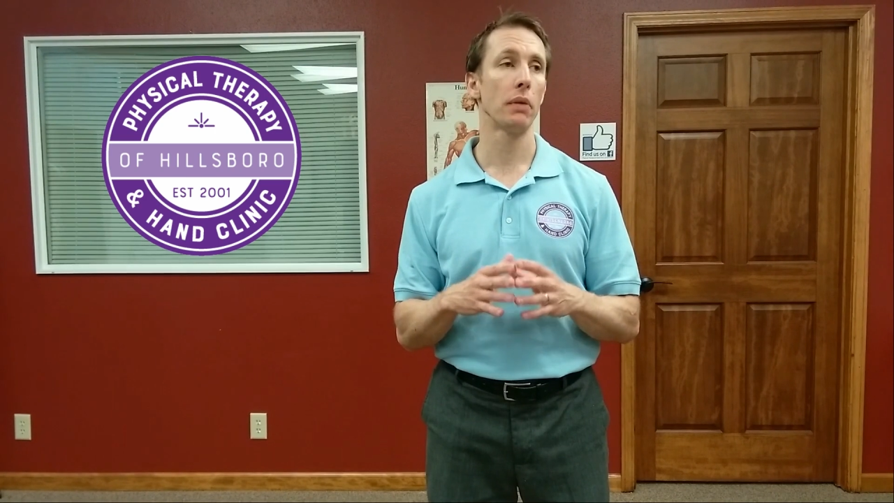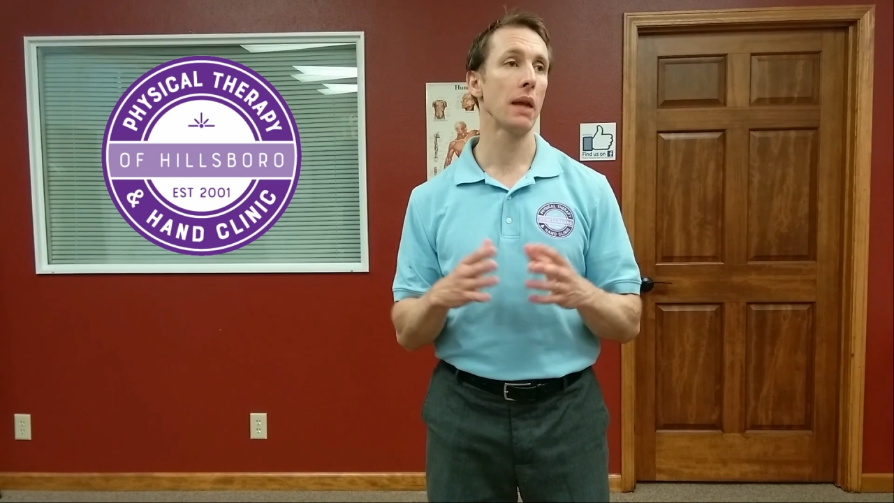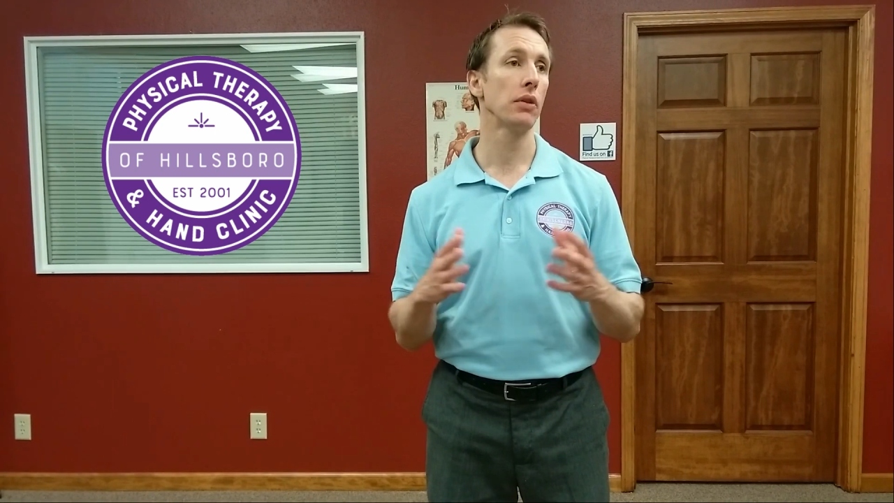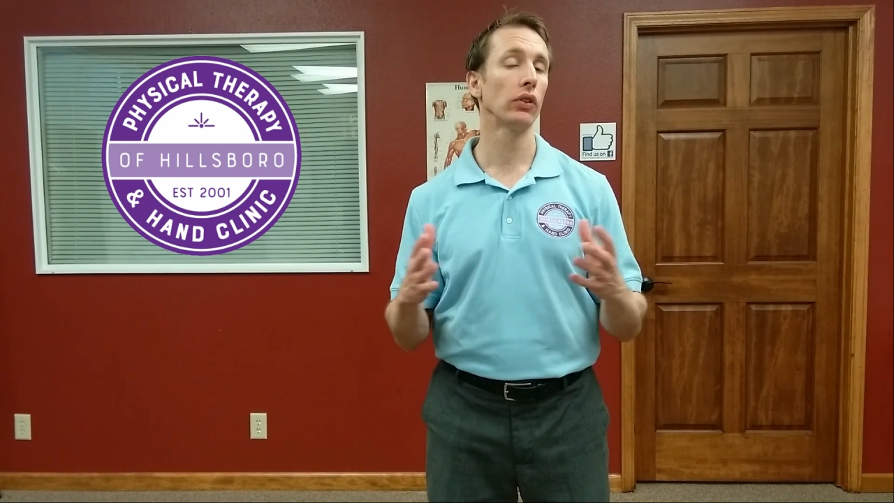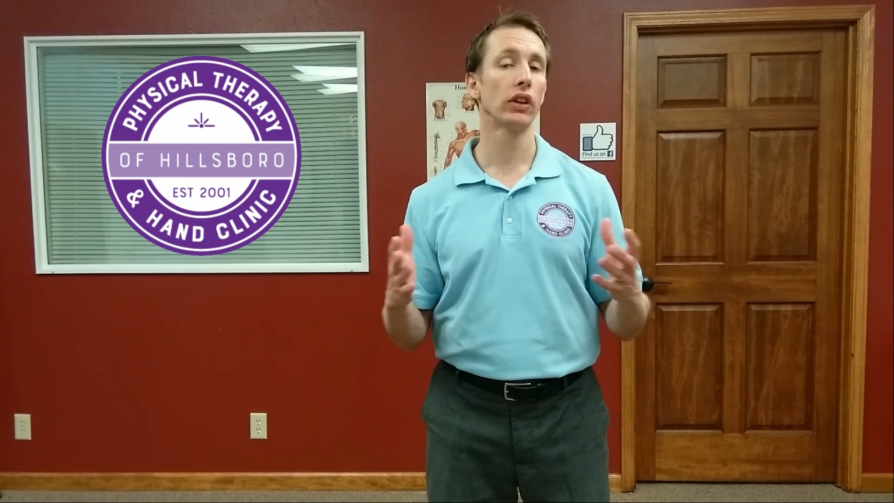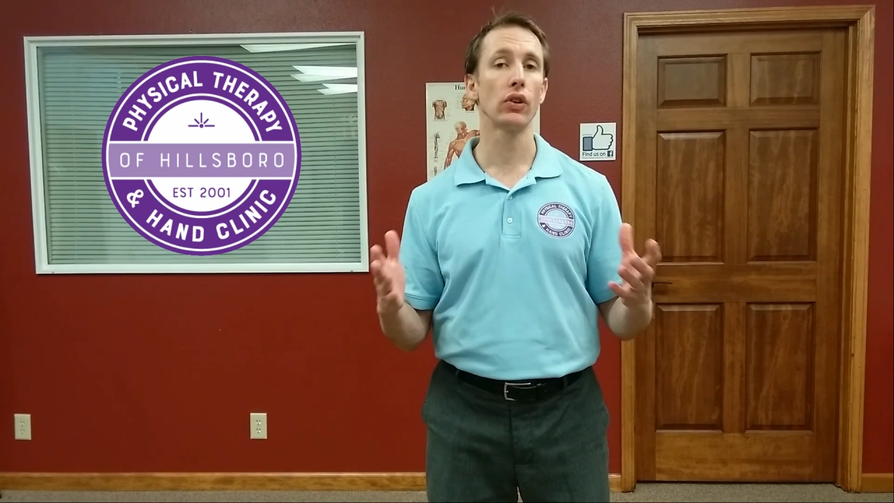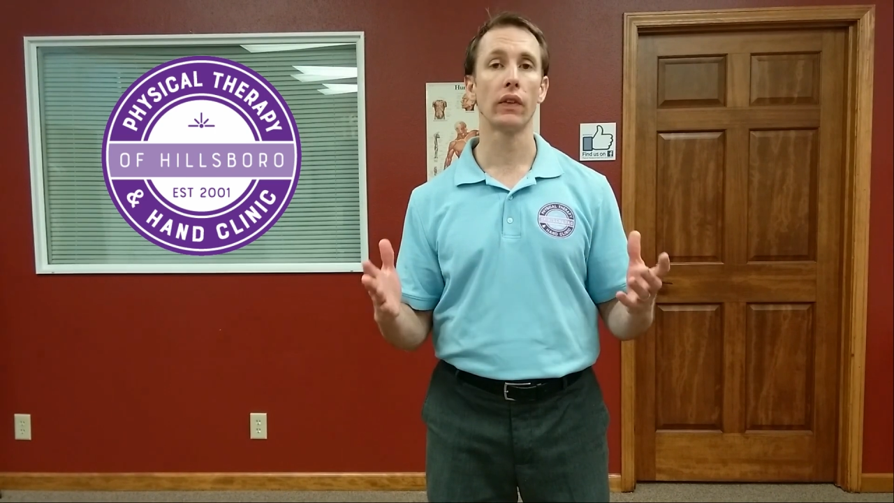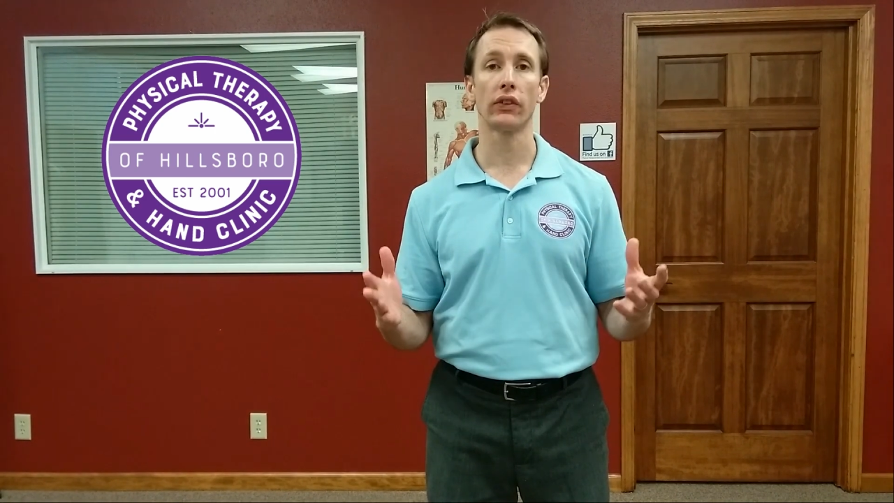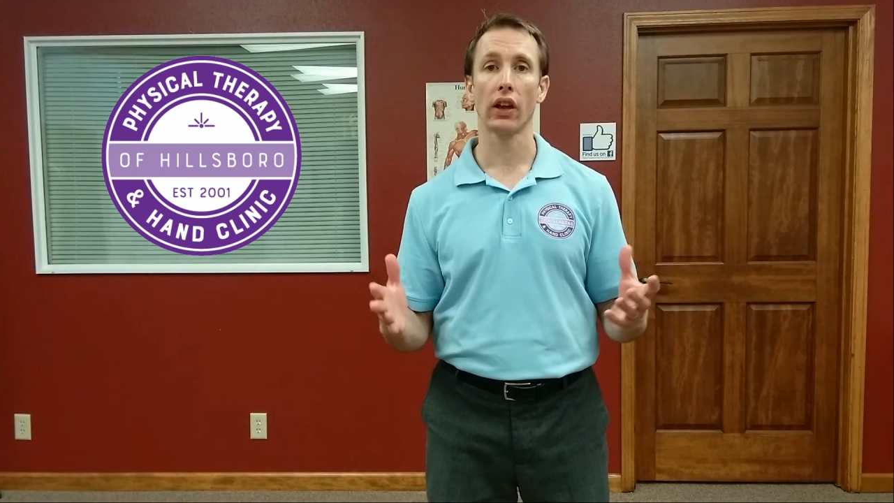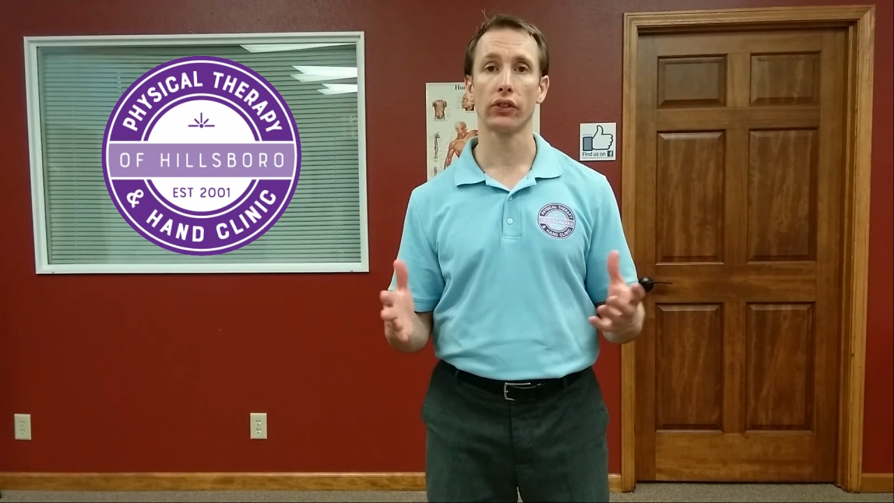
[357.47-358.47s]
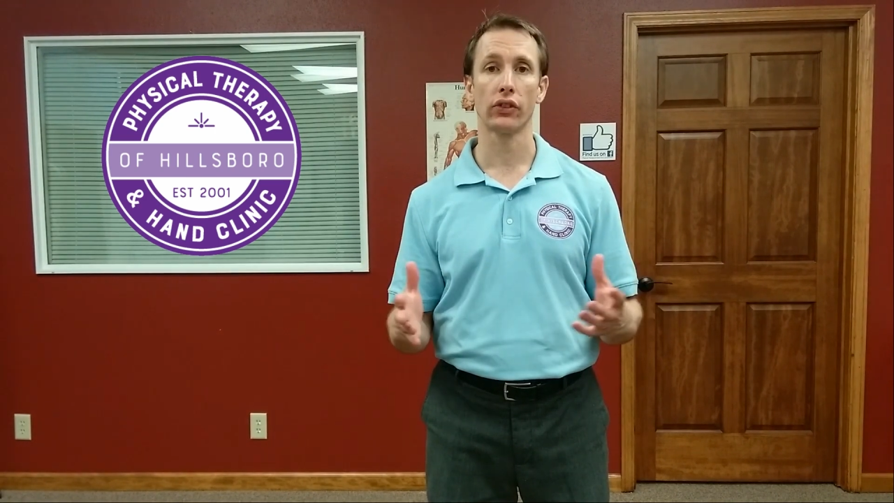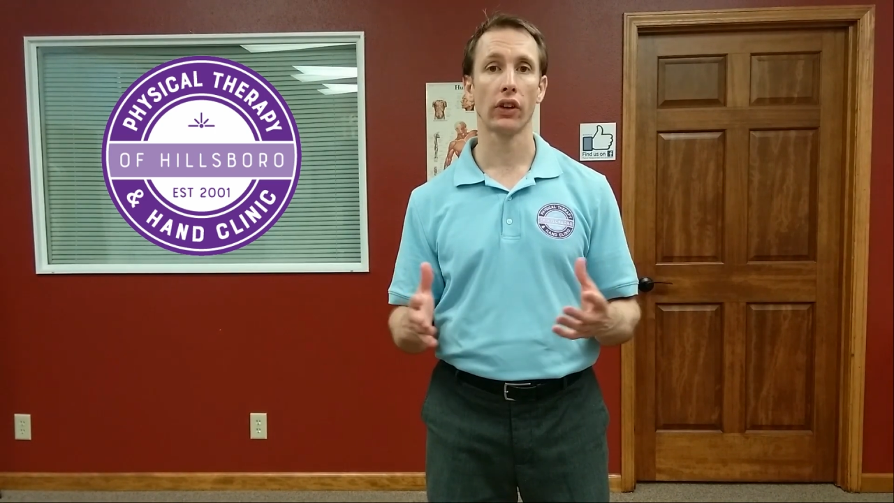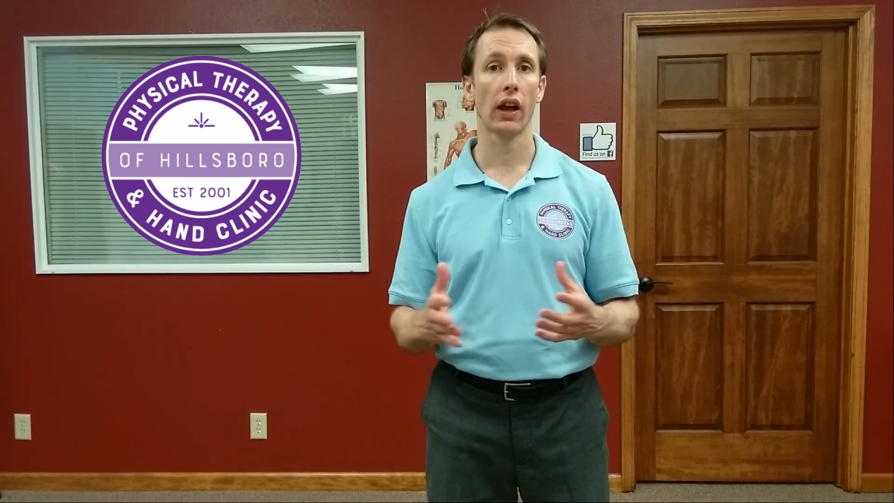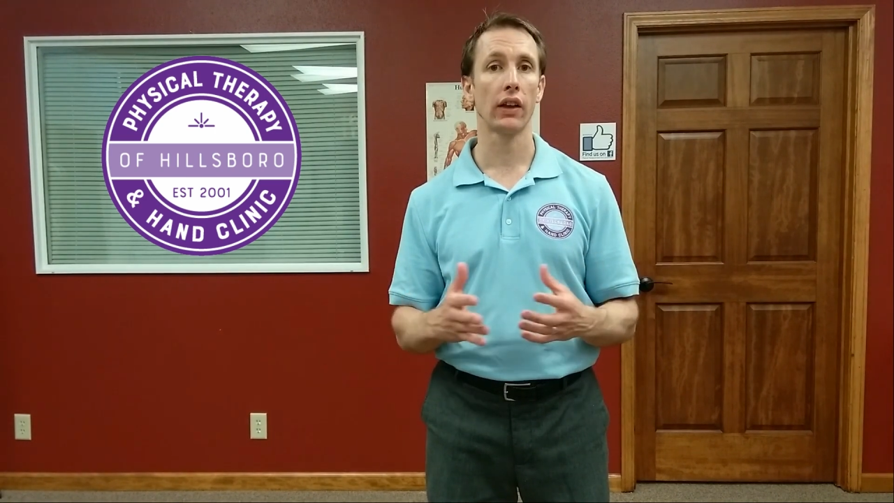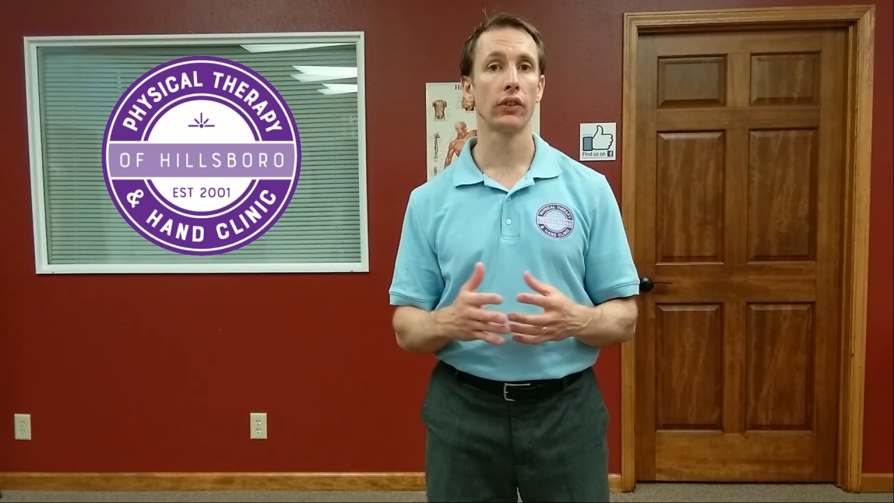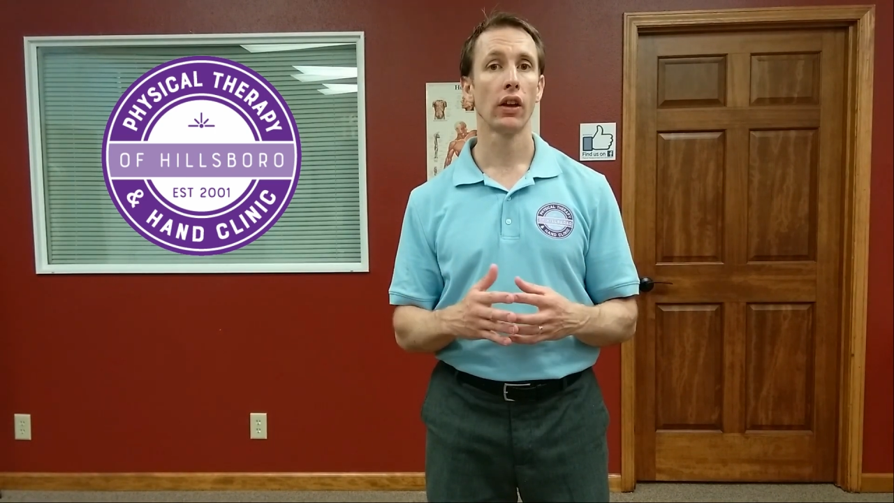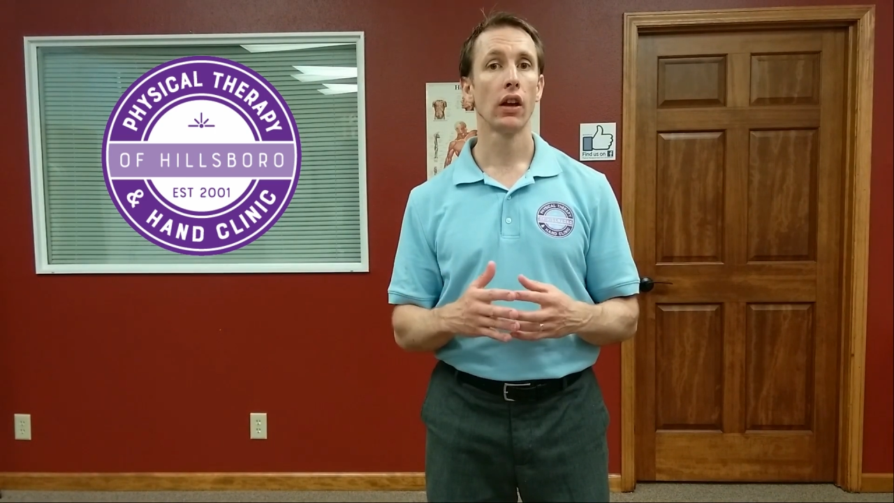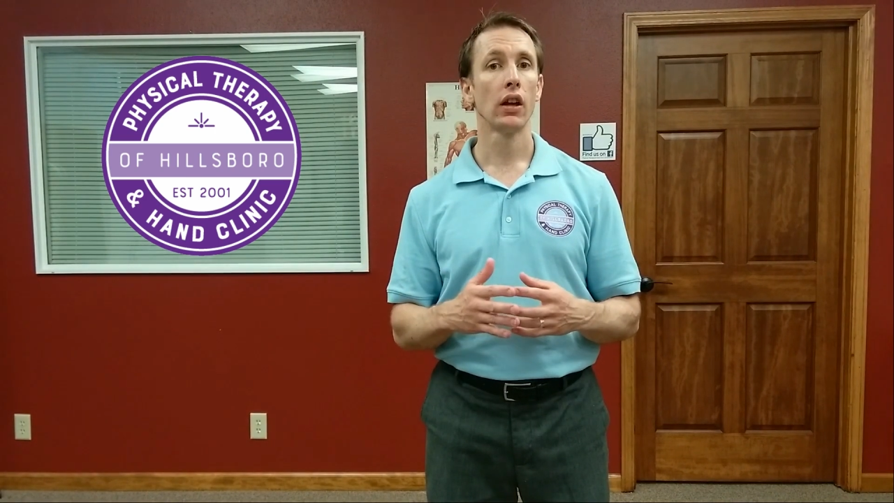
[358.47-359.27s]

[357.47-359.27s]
maybe only doing this exercise,